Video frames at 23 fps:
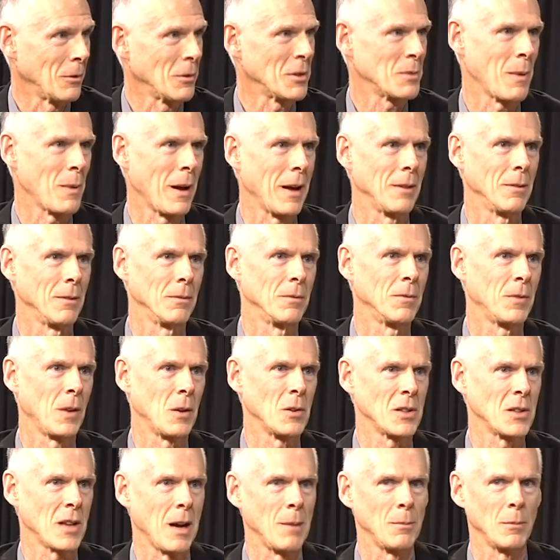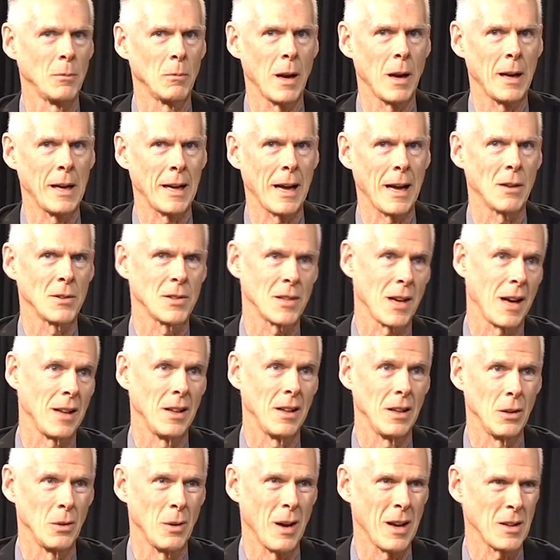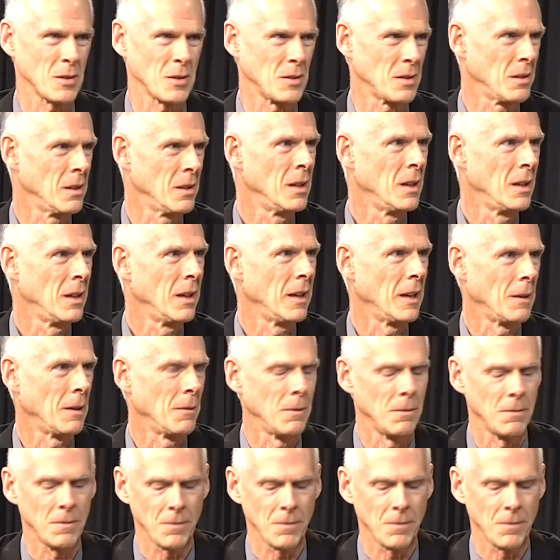It was my first time running outside the U.S. in a